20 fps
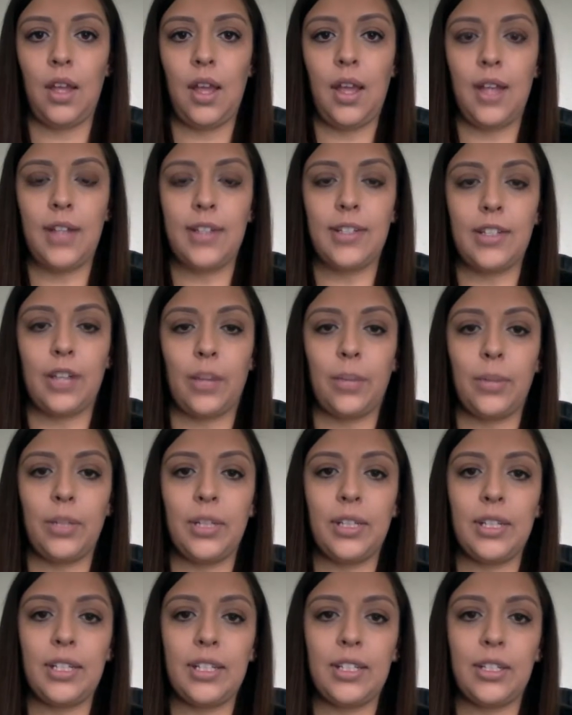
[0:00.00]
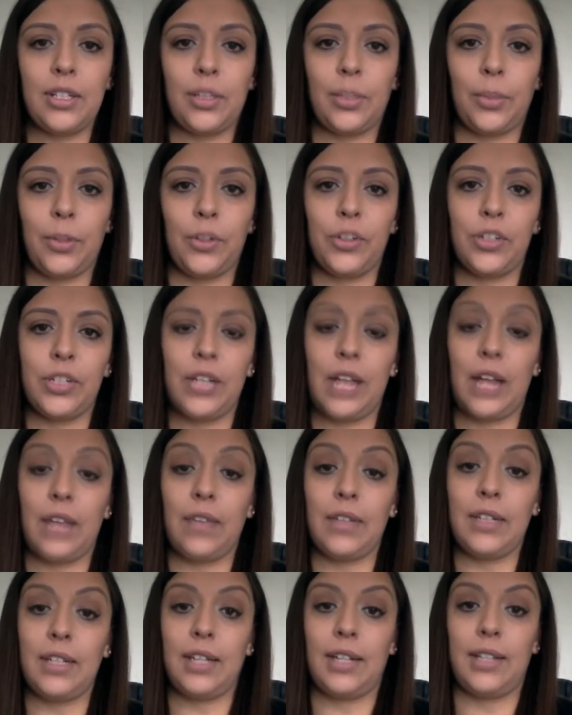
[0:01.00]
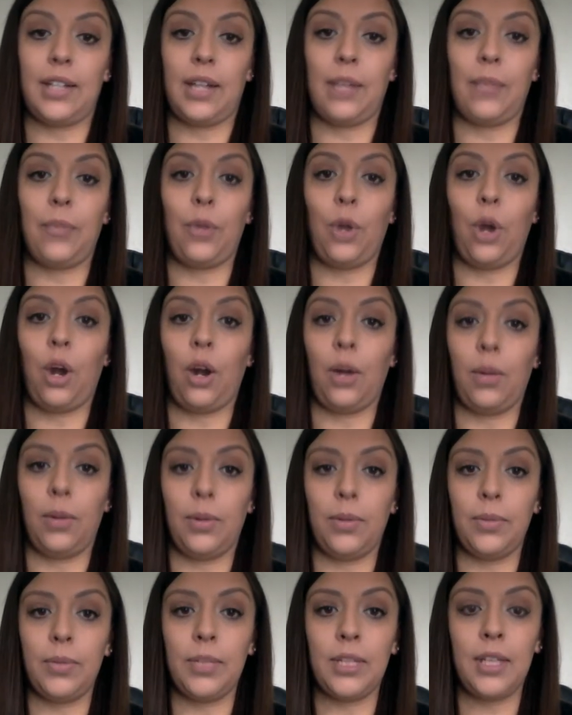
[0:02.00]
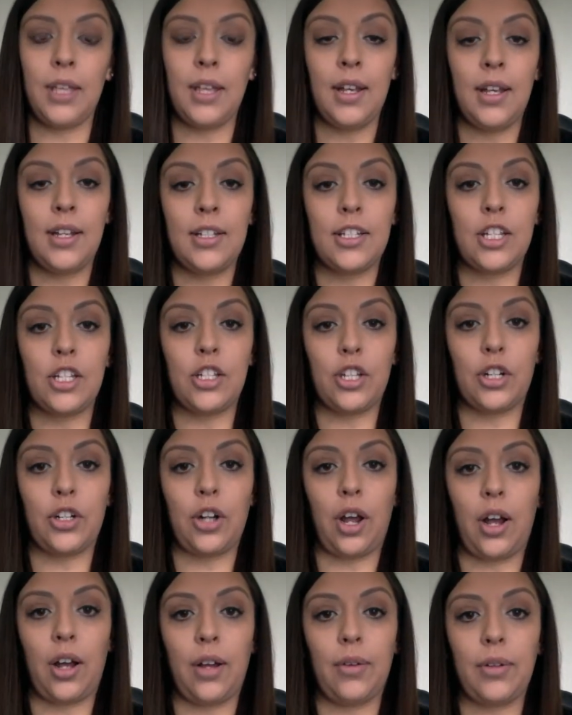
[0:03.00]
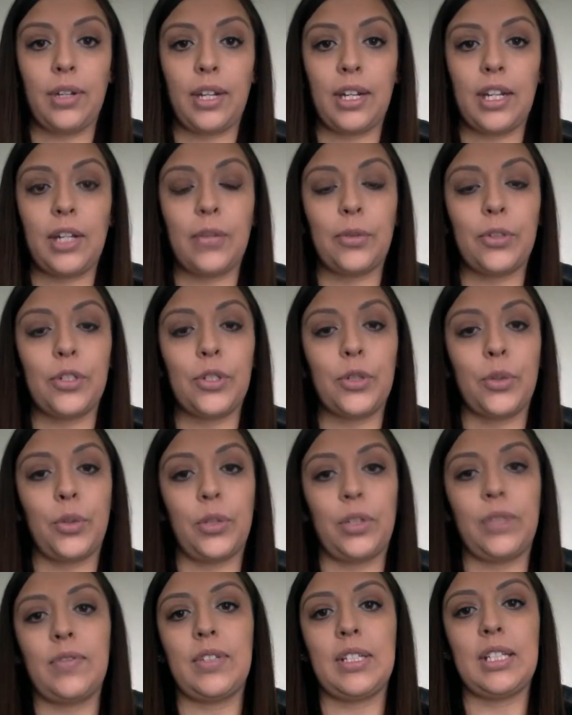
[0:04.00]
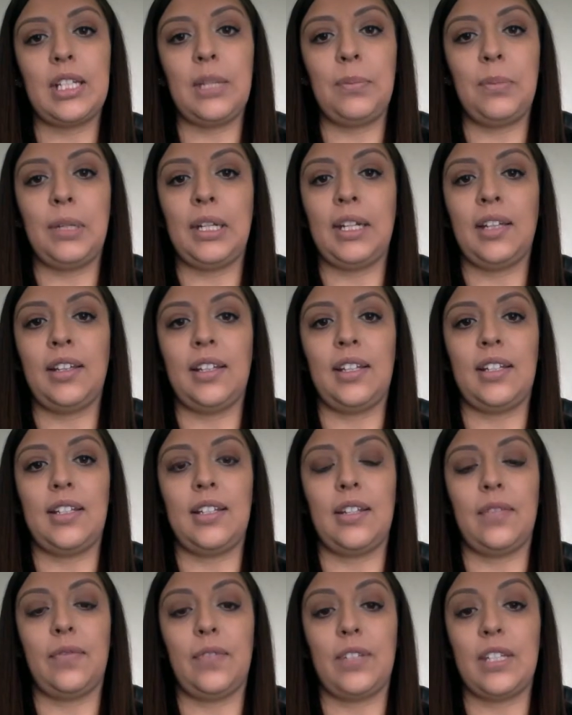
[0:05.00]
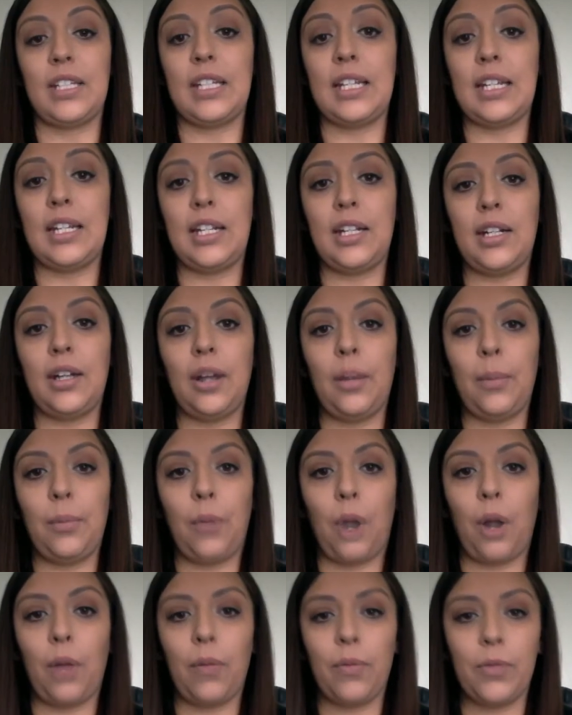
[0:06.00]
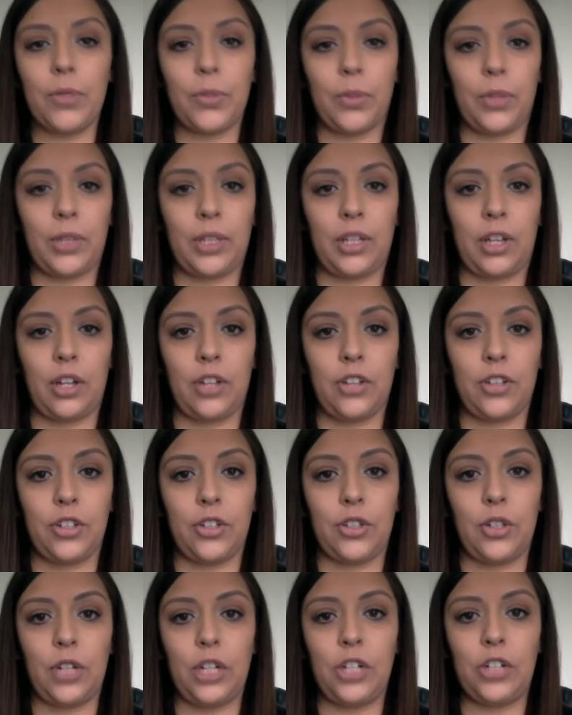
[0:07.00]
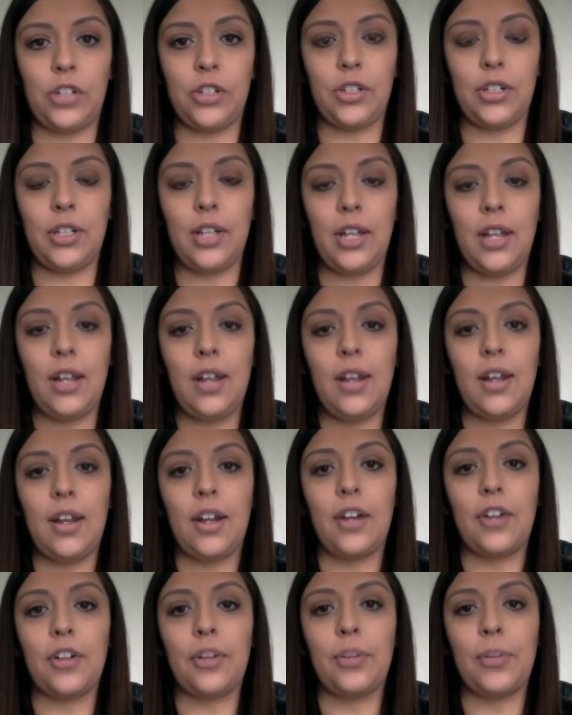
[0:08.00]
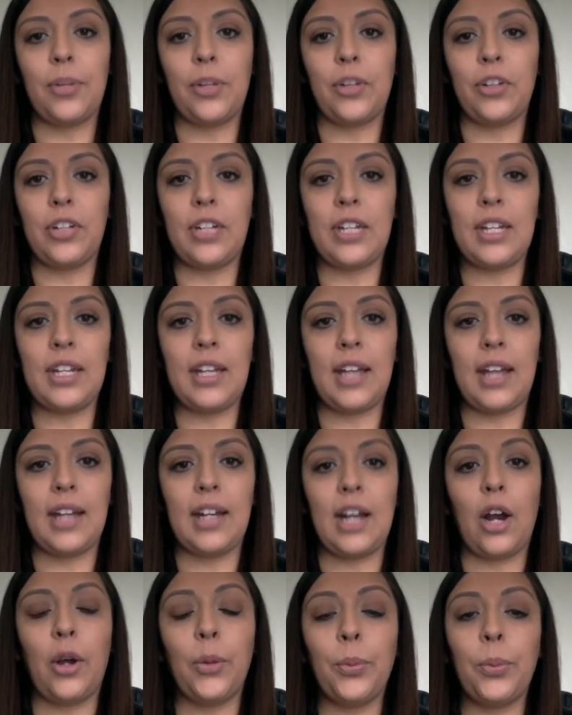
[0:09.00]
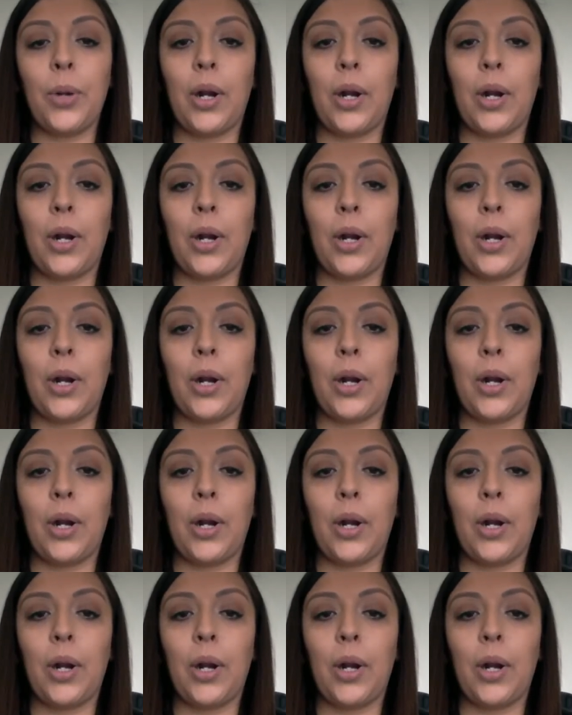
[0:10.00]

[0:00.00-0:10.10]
Insomnia leads to a person having daytime problems. Since they're not getting restorative sleep, it can lead to fatigue, problems with concentration, irritability, and health